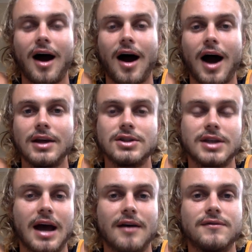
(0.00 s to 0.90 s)
I used
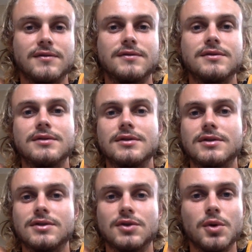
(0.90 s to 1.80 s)
to have
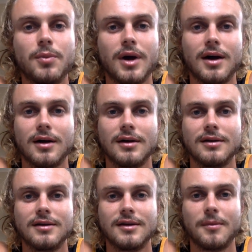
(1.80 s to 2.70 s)
super
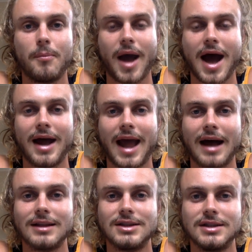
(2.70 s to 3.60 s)
bad
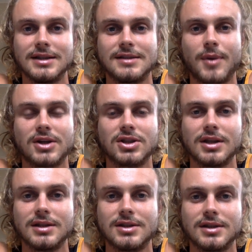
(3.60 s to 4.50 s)
allergies,
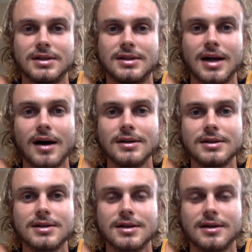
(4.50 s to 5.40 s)
especially to
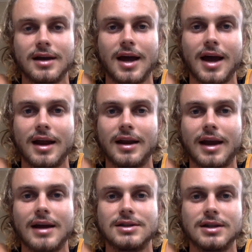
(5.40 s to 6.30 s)
dust and
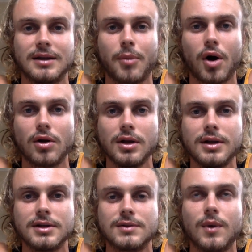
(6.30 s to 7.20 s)
occasionally
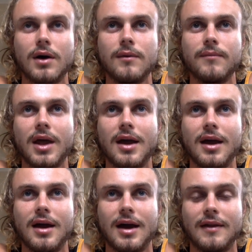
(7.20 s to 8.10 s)
pollen as well.
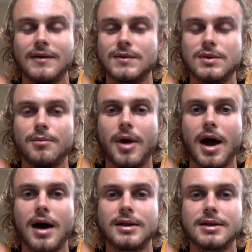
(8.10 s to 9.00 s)
And this was
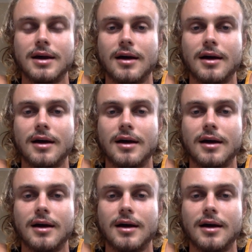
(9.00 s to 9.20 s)
about